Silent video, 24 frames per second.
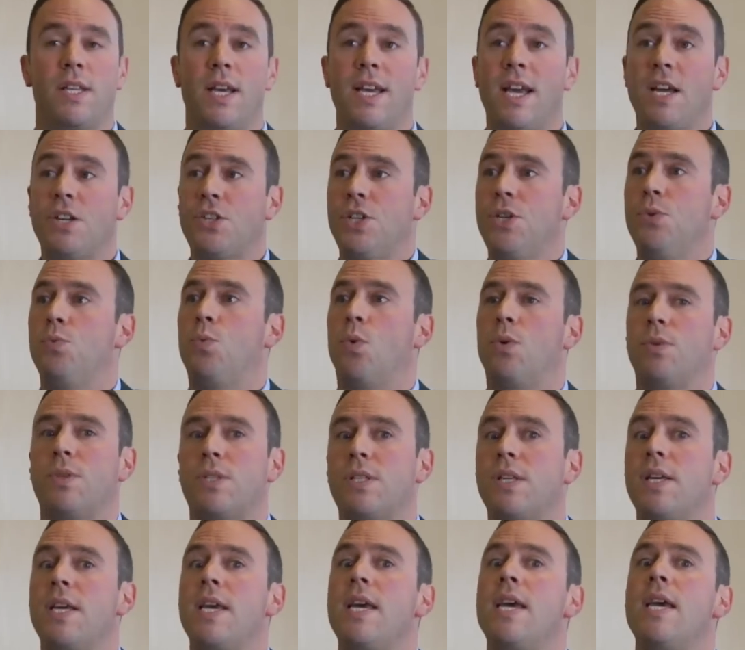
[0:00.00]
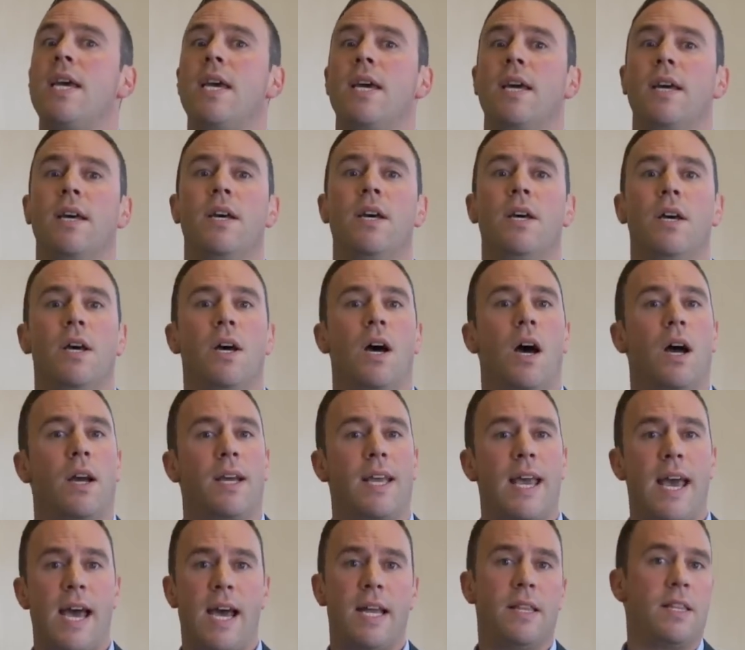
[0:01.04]
They actually want to hear a
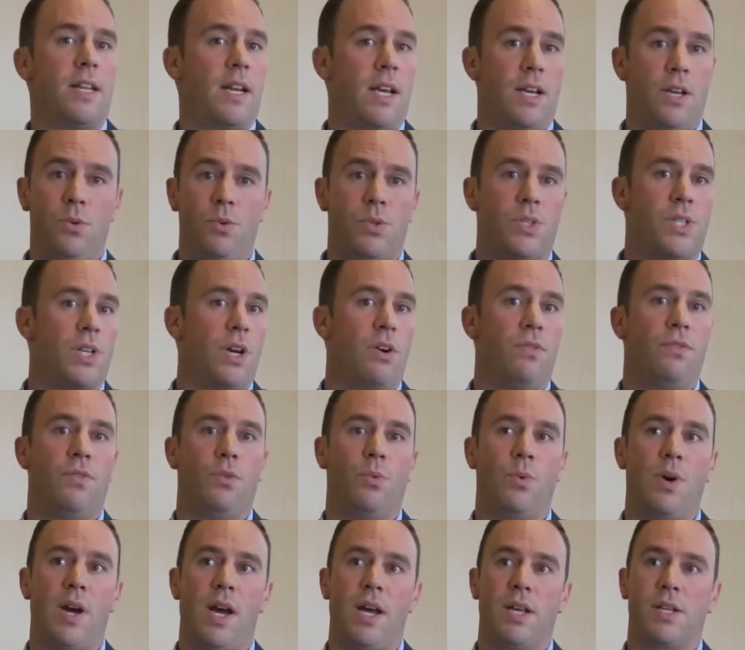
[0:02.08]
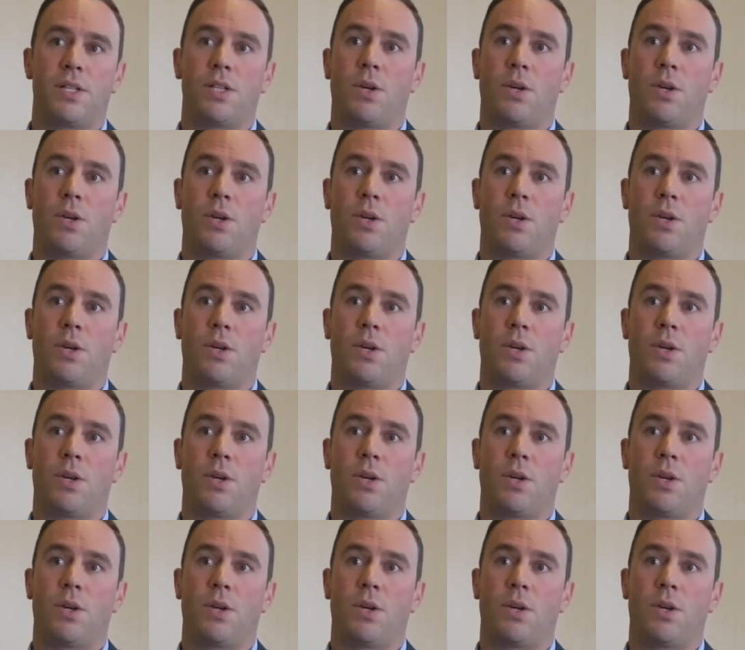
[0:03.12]
candidate who's self-aware.